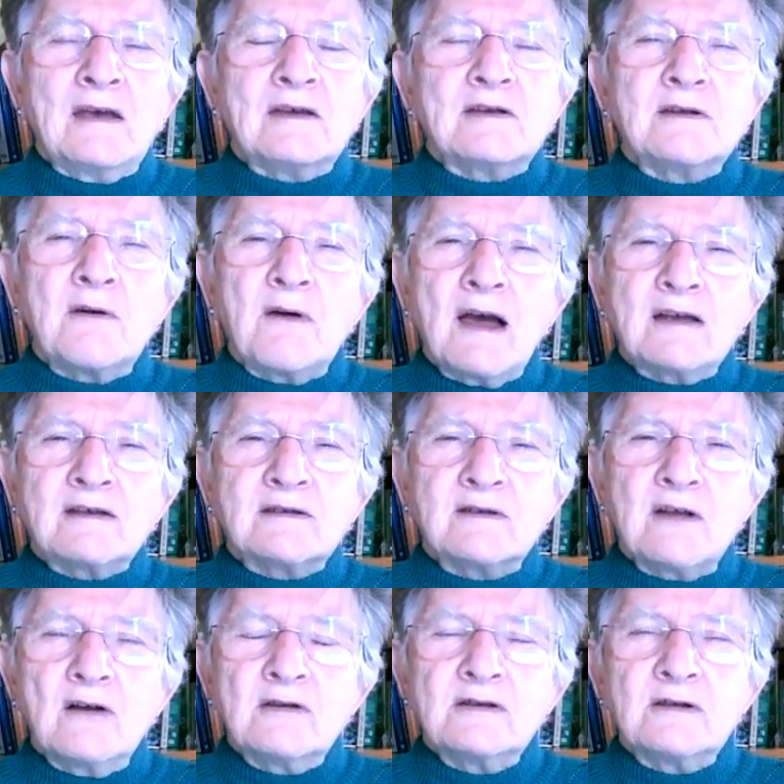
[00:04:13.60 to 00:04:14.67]
So I
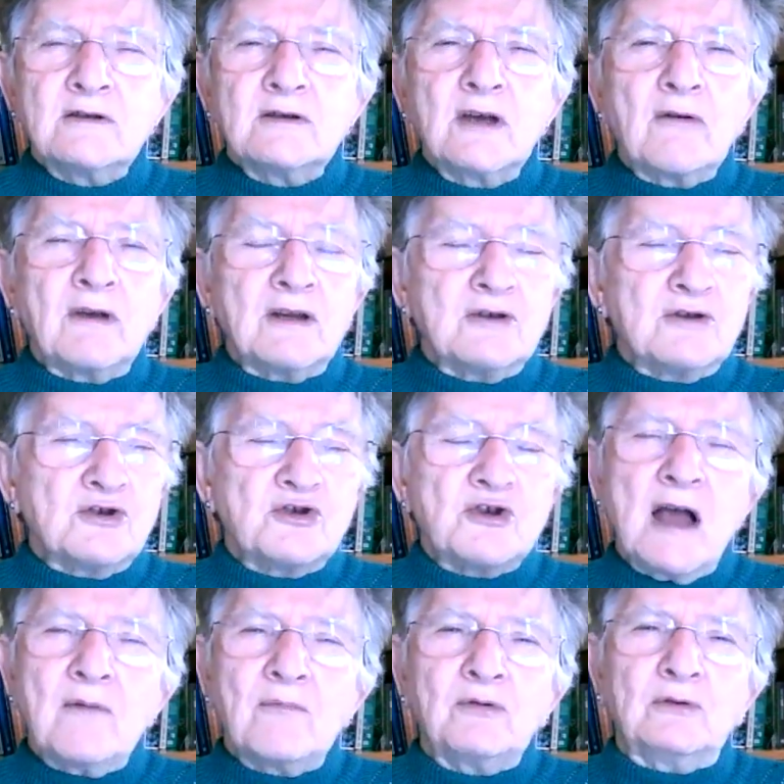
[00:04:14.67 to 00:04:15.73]
started going to
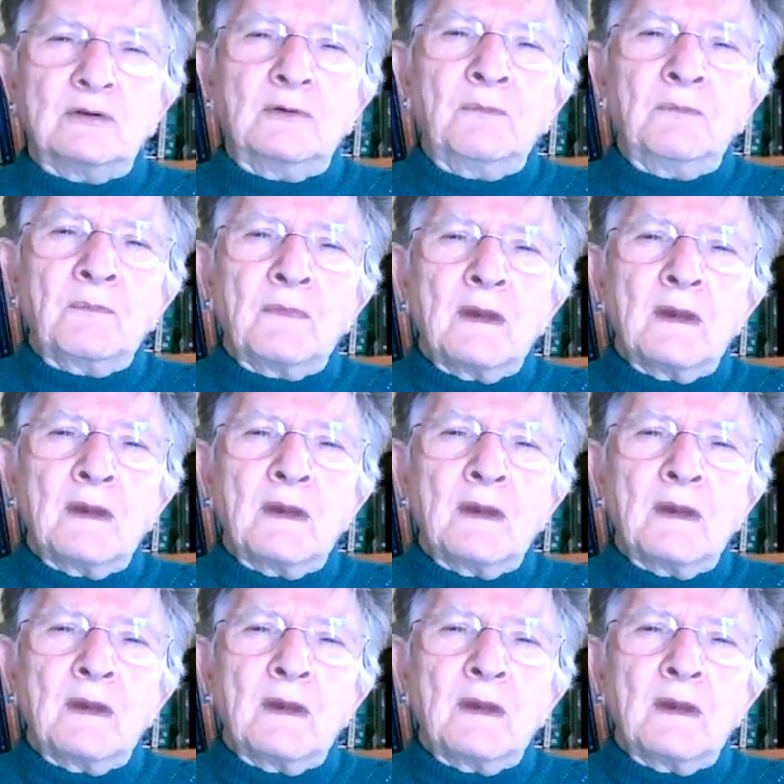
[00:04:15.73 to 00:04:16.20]
chapel.